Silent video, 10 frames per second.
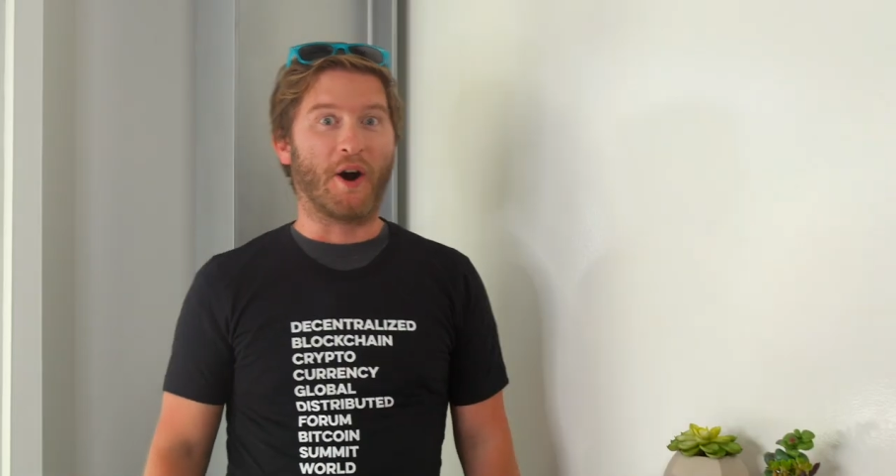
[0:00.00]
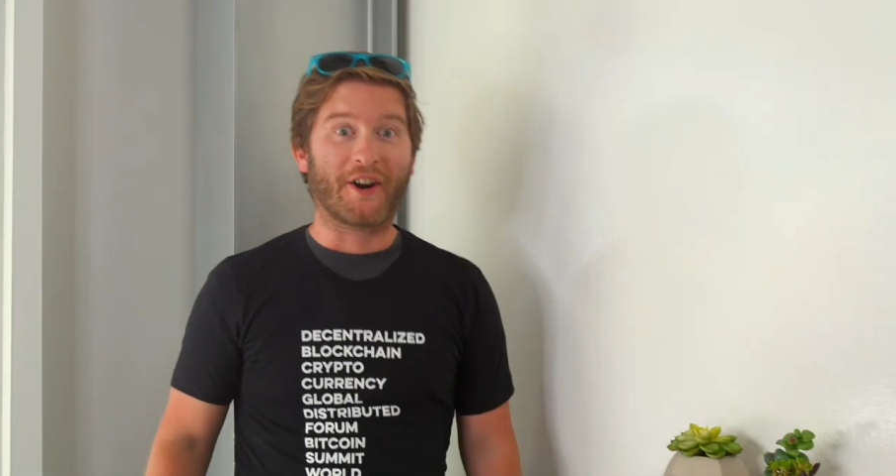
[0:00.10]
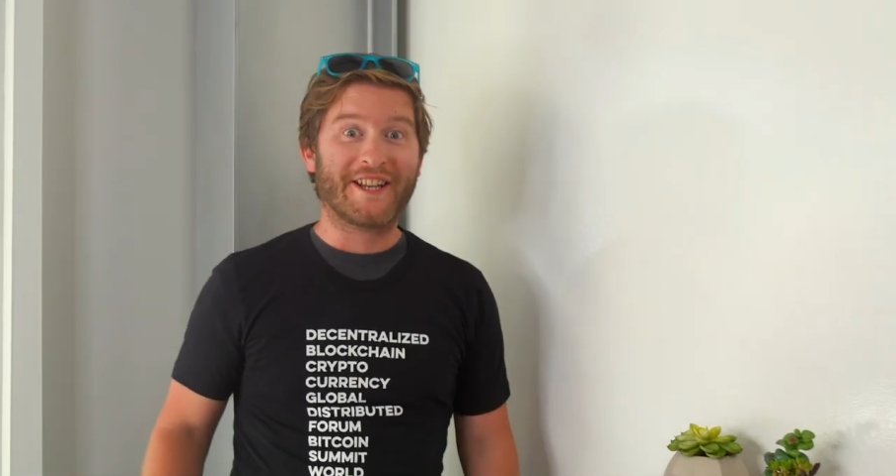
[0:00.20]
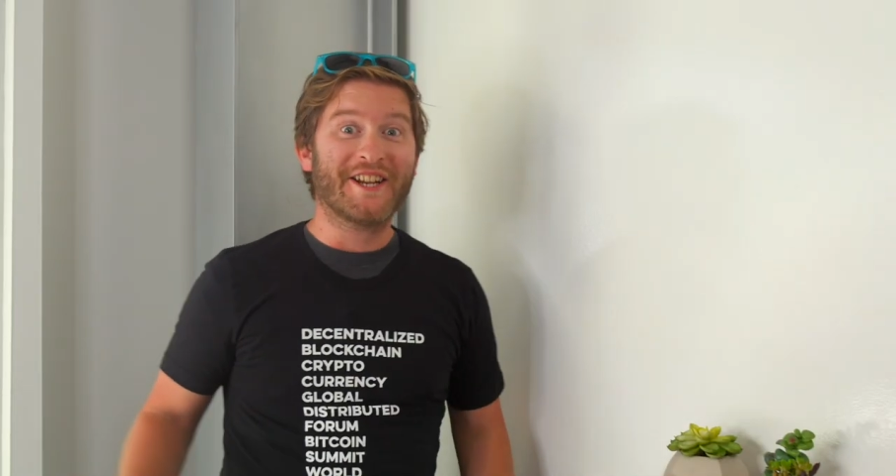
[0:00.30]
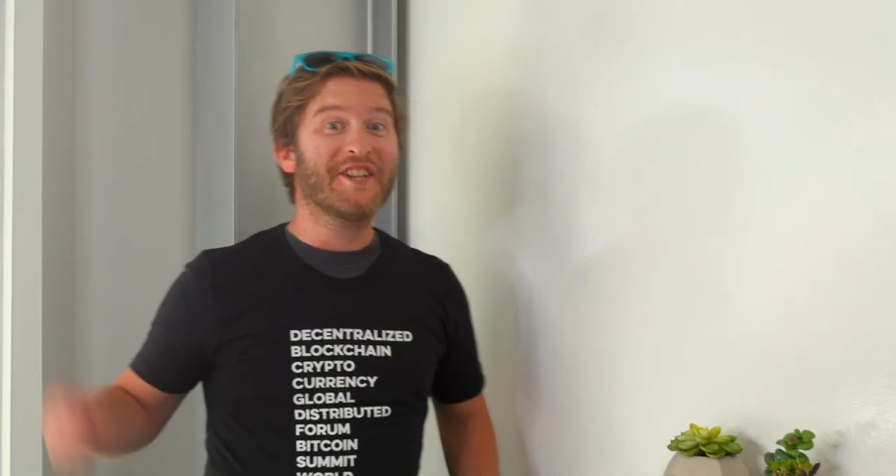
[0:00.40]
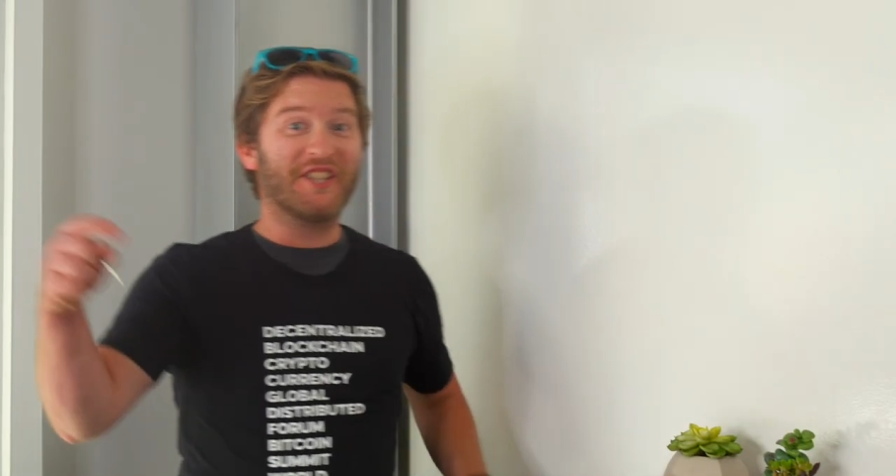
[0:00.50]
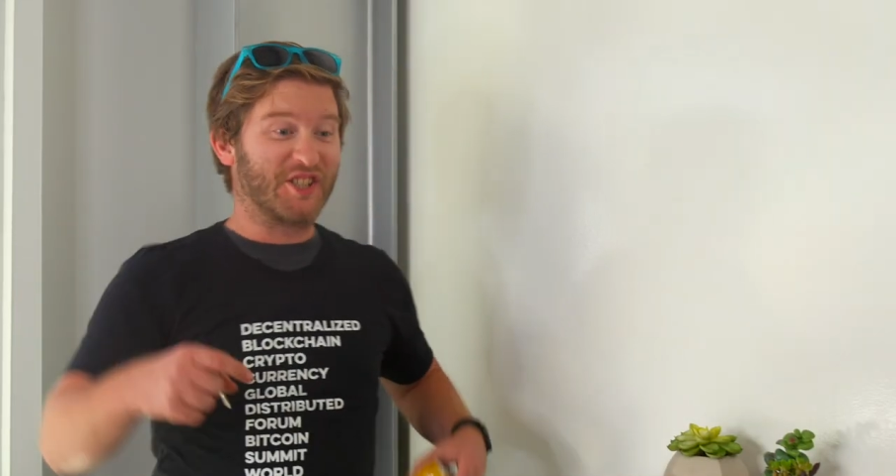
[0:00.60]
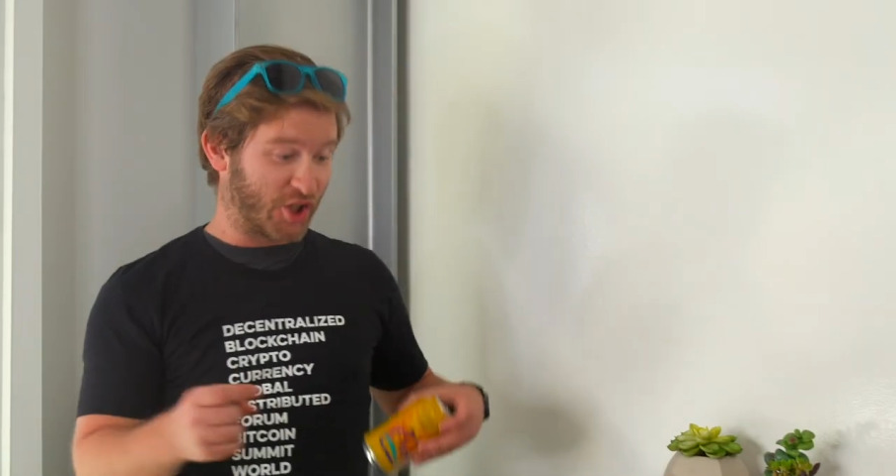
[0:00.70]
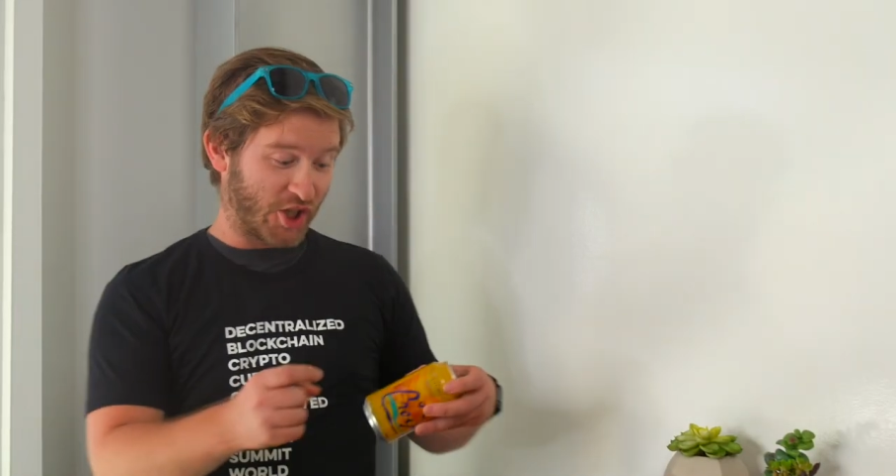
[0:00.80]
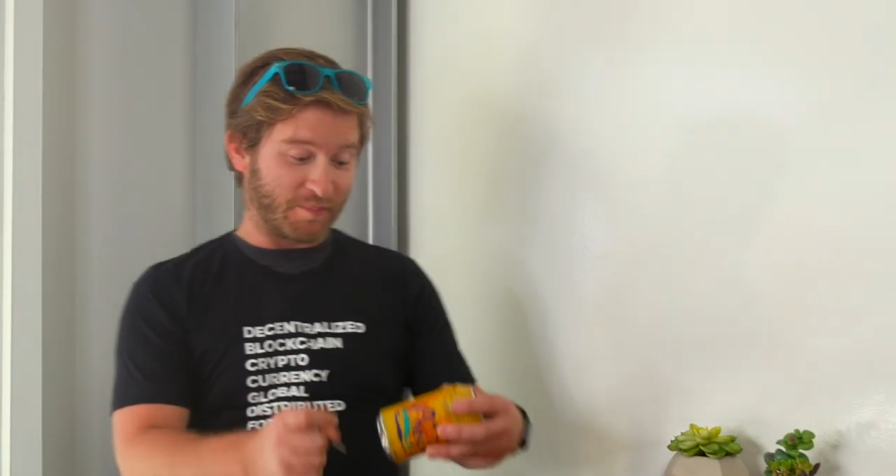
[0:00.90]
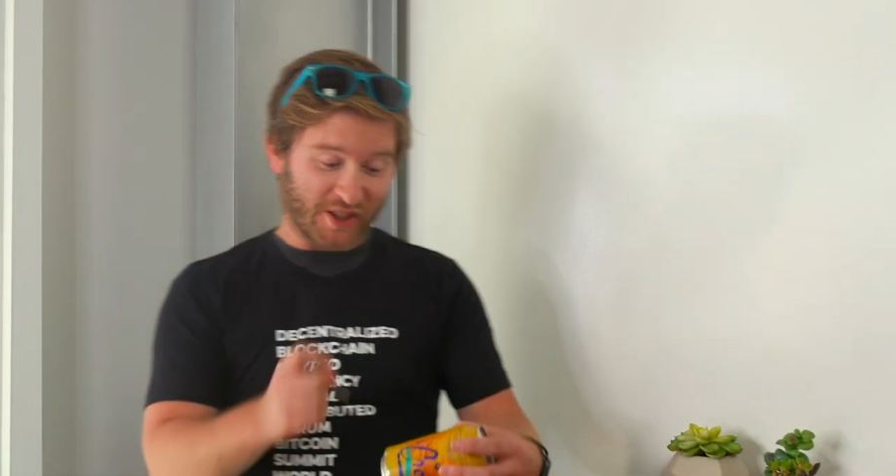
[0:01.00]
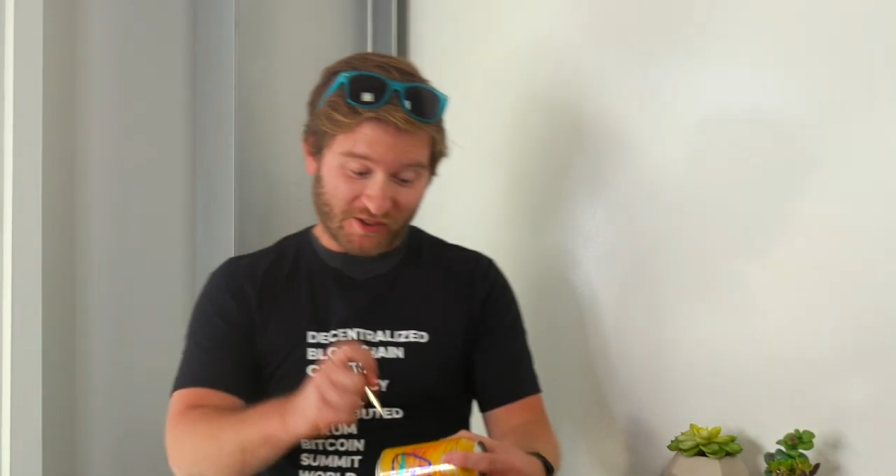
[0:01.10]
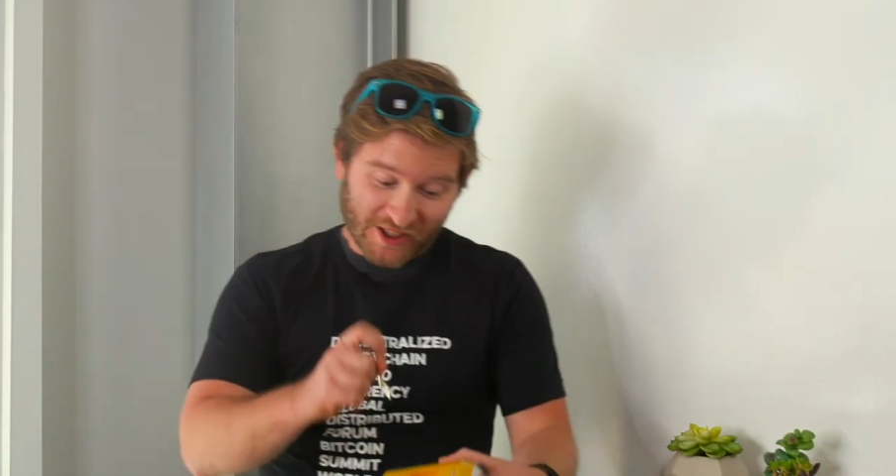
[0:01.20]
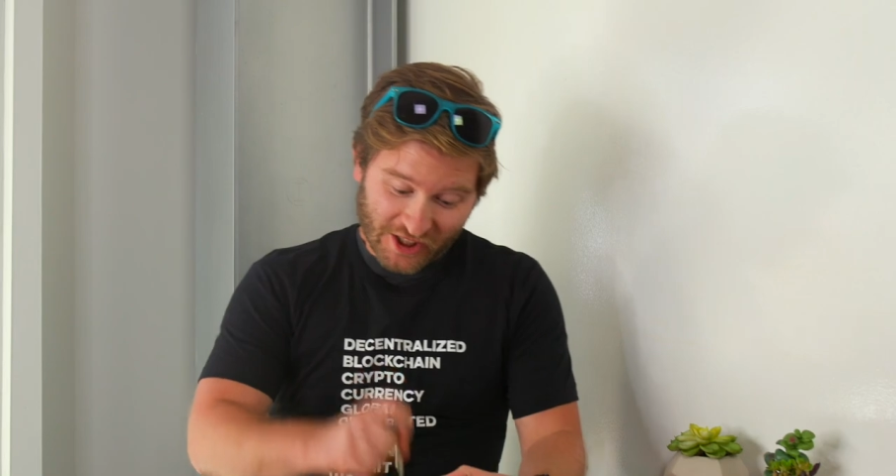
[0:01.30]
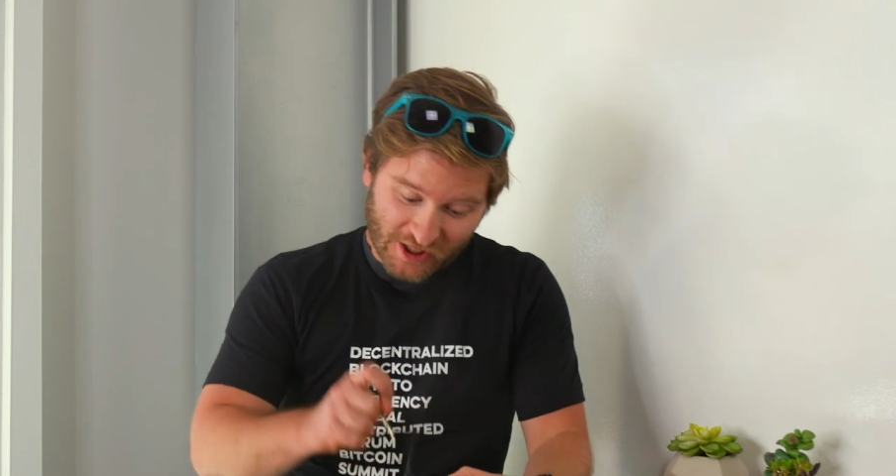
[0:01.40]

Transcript: party? You like to crypto?